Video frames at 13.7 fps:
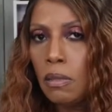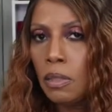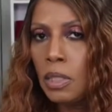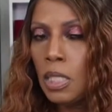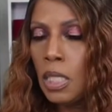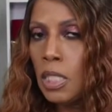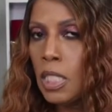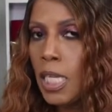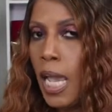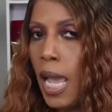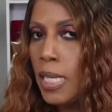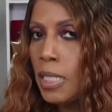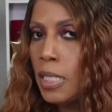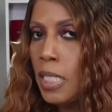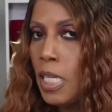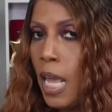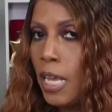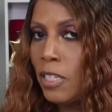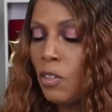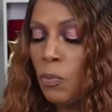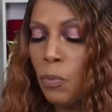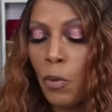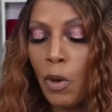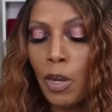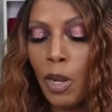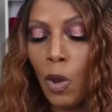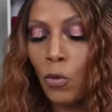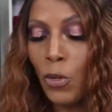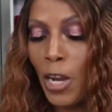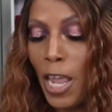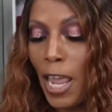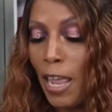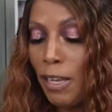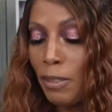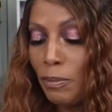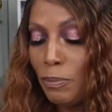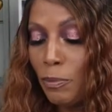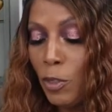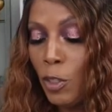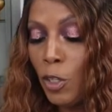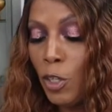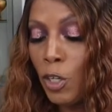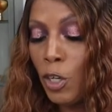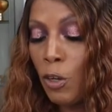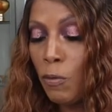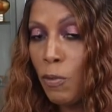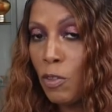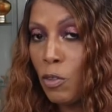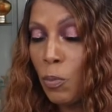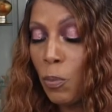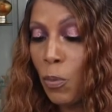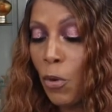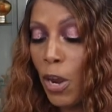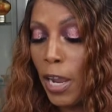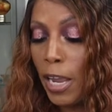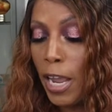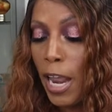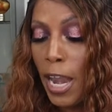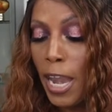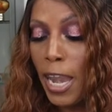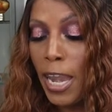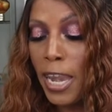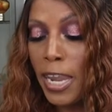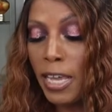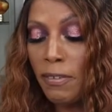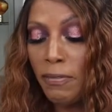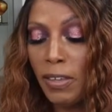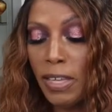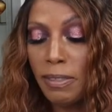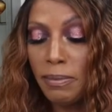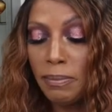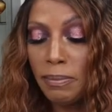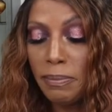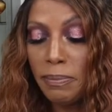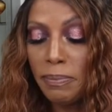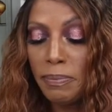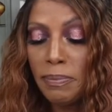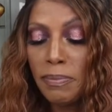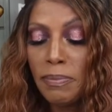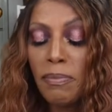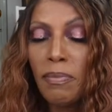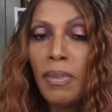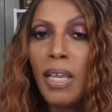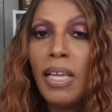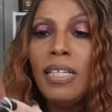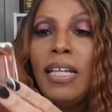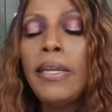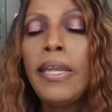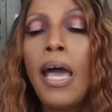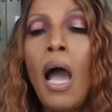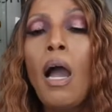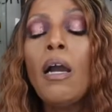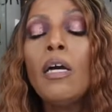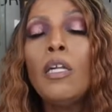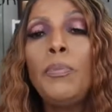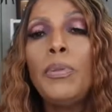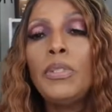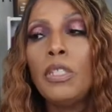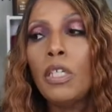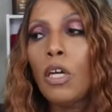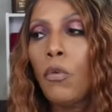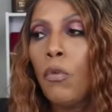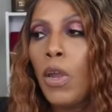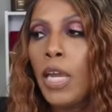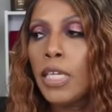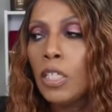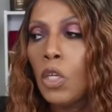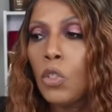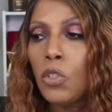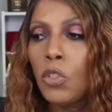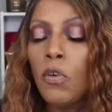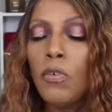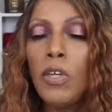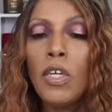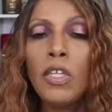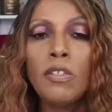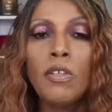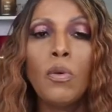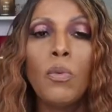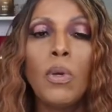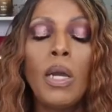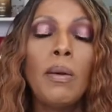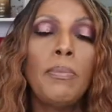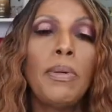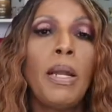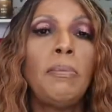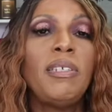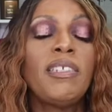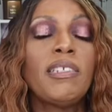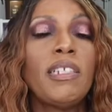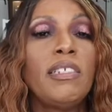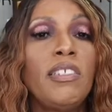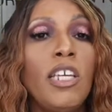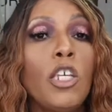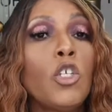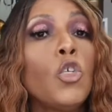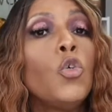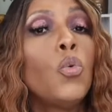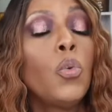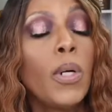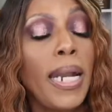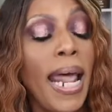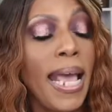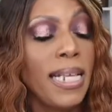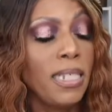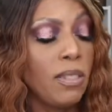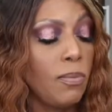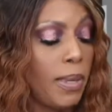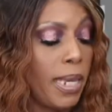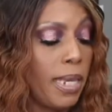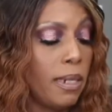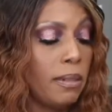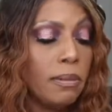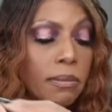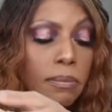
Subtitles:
Did y'all see that spray on there? Love the spray, love it. Now I'm gonna put the correct notes over here somewhere, but I'm just gonna tell you what I smell.